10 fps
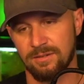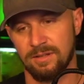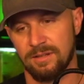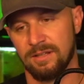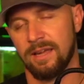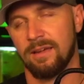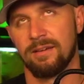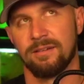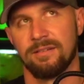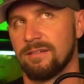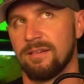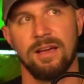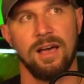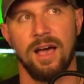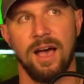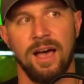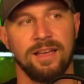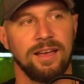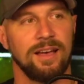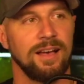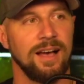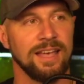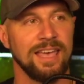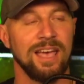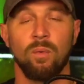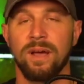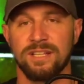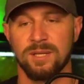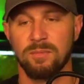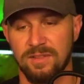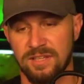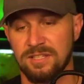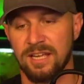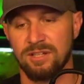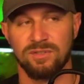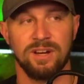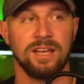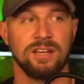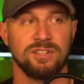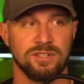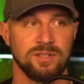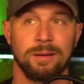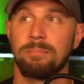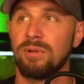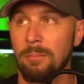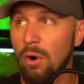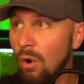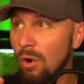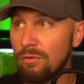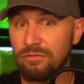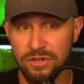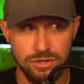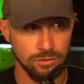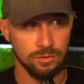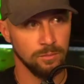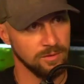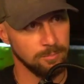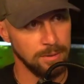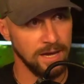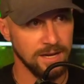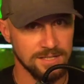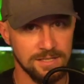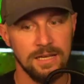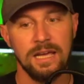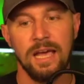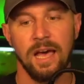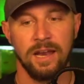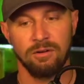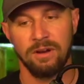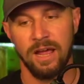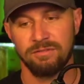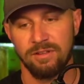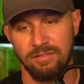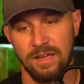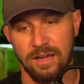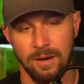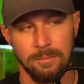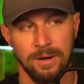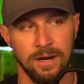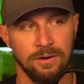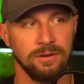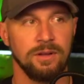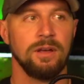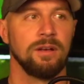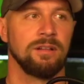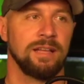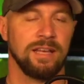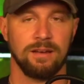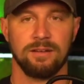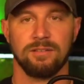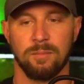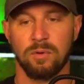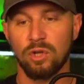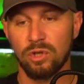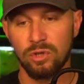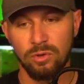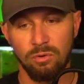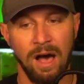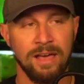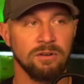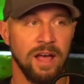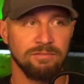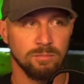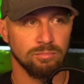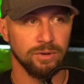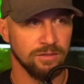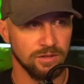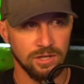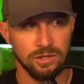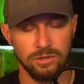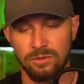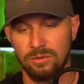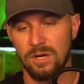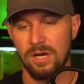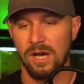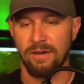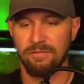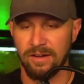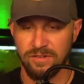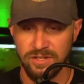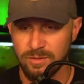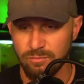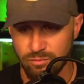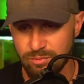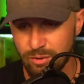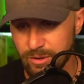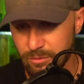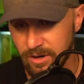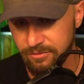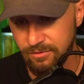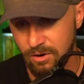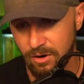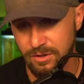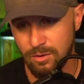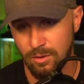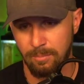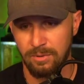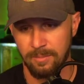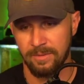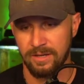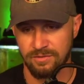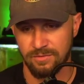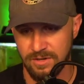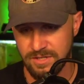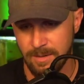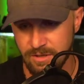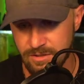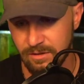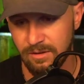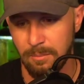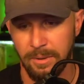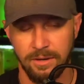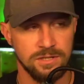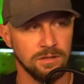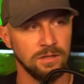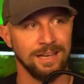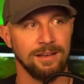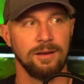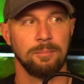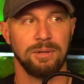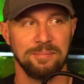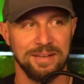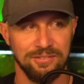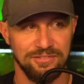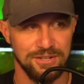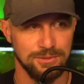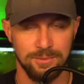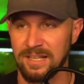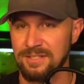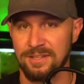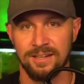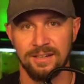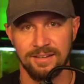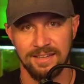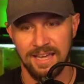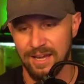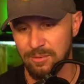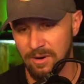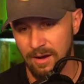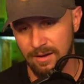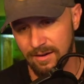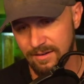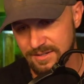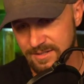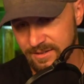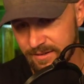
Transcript: That like, I can't wait to move to the States where I can just like plumb a whole fish room with PEX, and I don't have to think about like the glue. I don't have to breathe the glue. I've done some pretty rough, hardcore plumbing as far as I'm concerned compared to like plumbing a fish room. That's like a cakewalk, honestly.